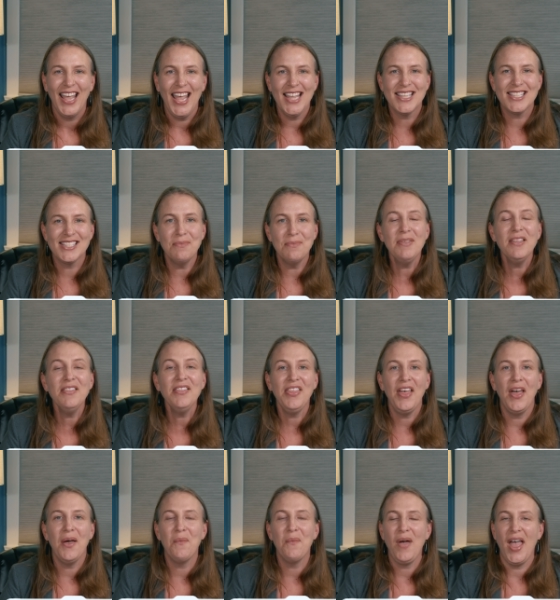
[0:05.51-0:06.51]
It's something
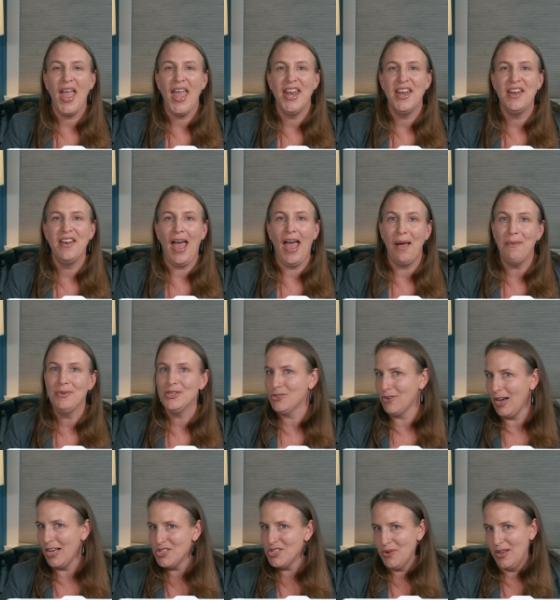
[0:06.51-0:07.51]
that when I was
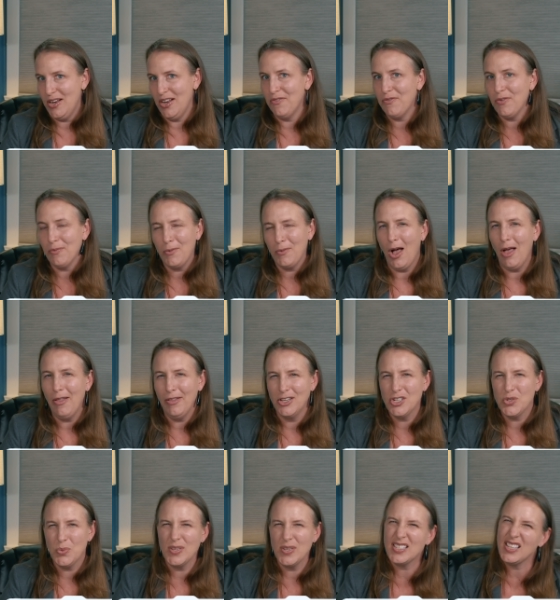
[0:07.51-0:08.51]
graduating from
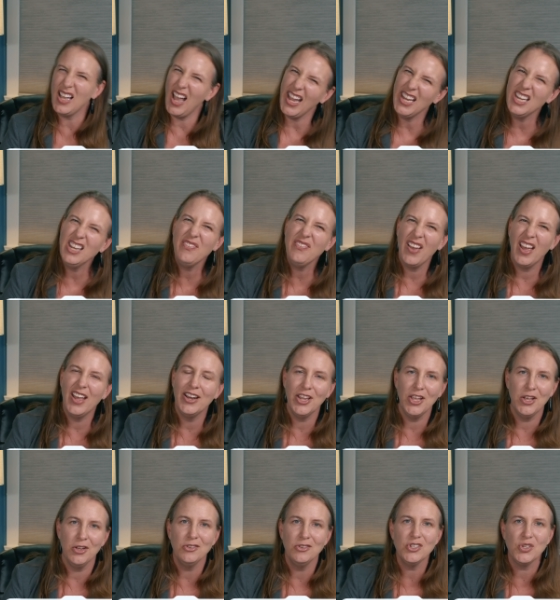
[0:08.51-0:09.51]
college was kind of
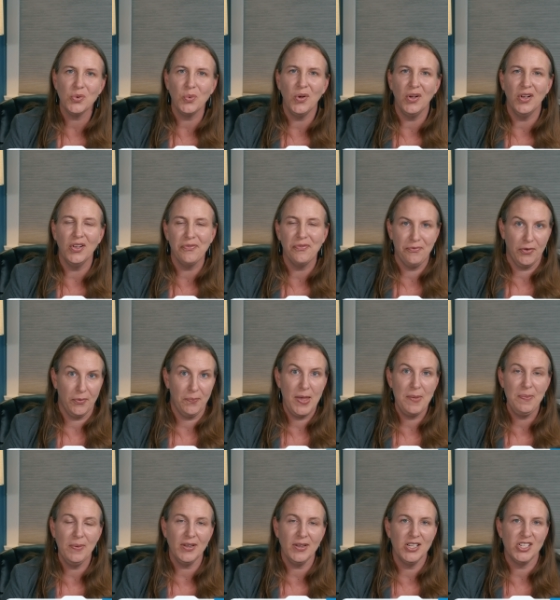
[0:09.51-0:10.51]
unusual for
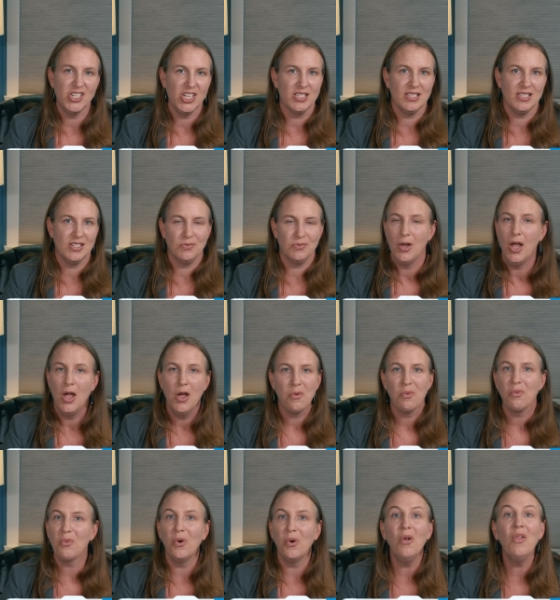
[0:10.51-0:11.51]
people to just
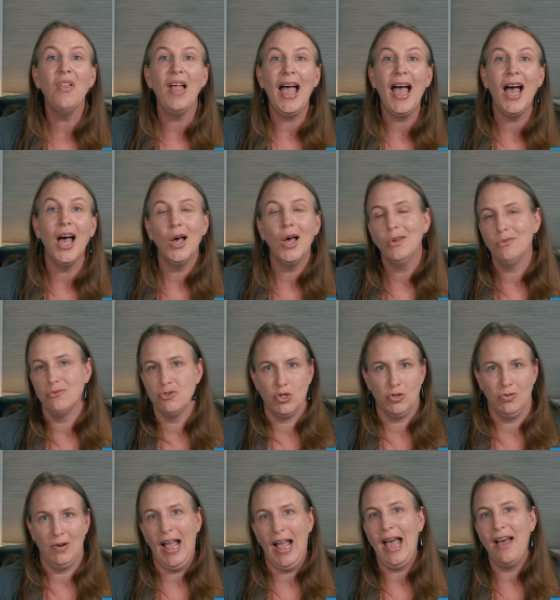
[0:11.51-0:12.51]
roll out,
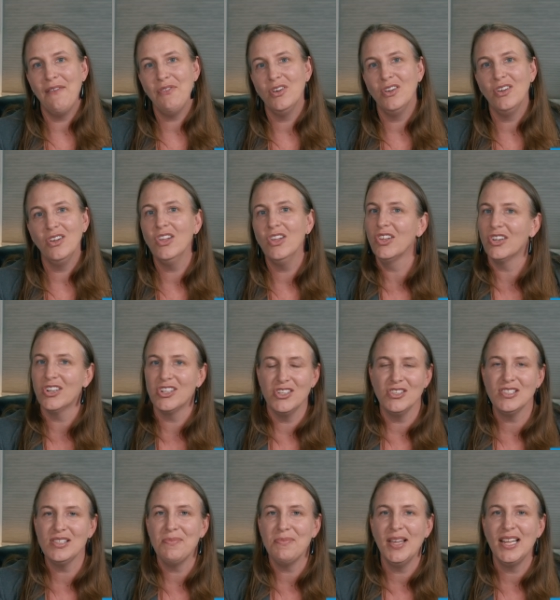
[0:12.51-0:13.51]
travel, or
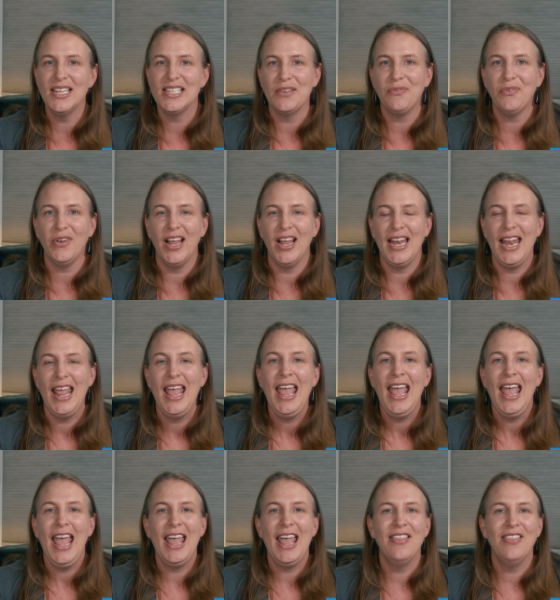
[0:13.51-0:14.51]
do something different
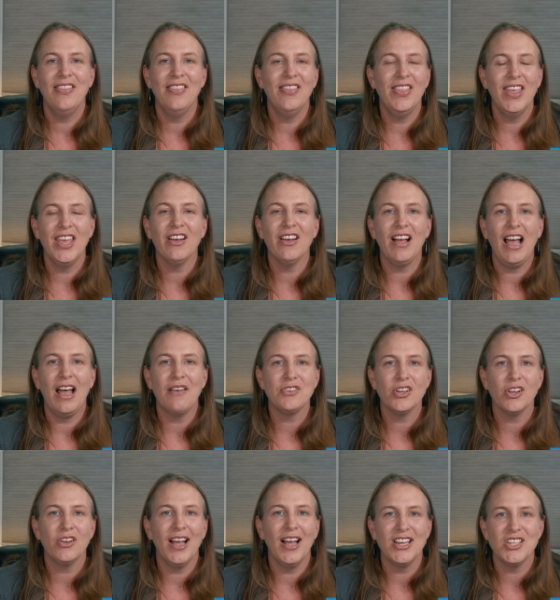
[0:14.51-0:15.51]
in the year
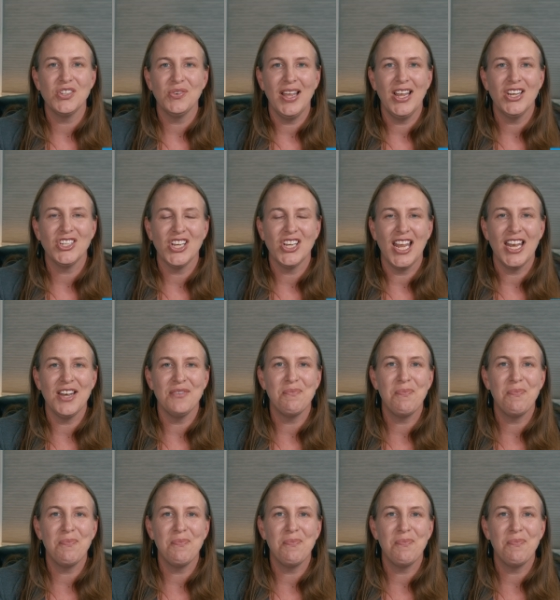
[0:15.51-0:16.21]
after graduation.